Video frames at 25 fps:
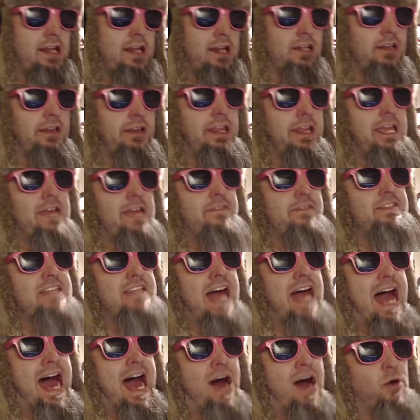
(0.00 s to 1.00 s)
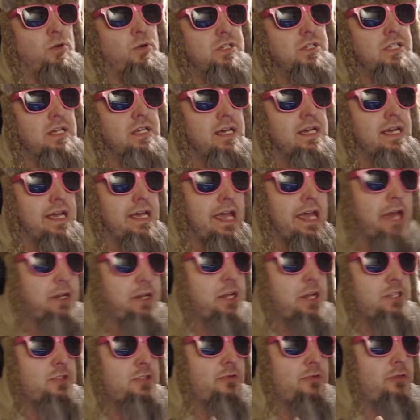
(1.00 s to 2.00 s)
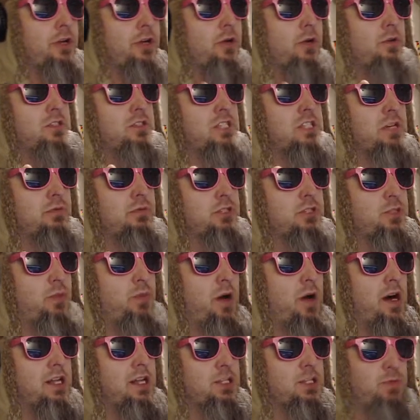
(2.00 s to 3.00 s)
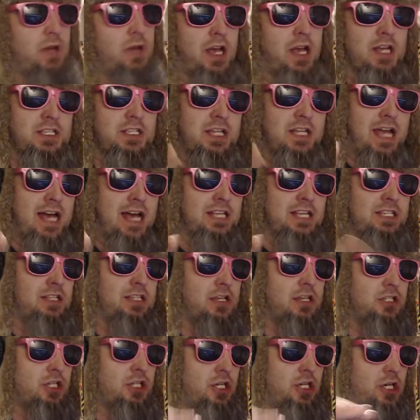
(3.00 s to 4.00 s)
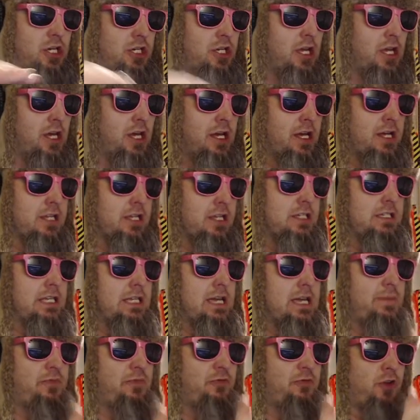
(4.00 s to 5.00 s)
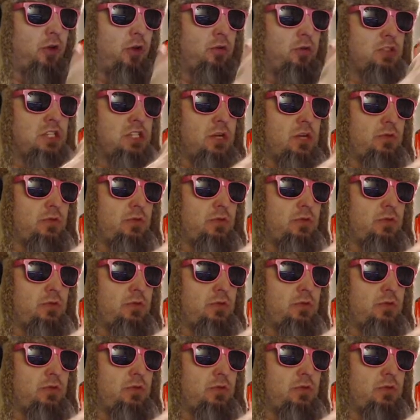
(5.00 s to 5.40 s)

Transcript: of leaves out in its frequency response. Because it has such a good deep frequency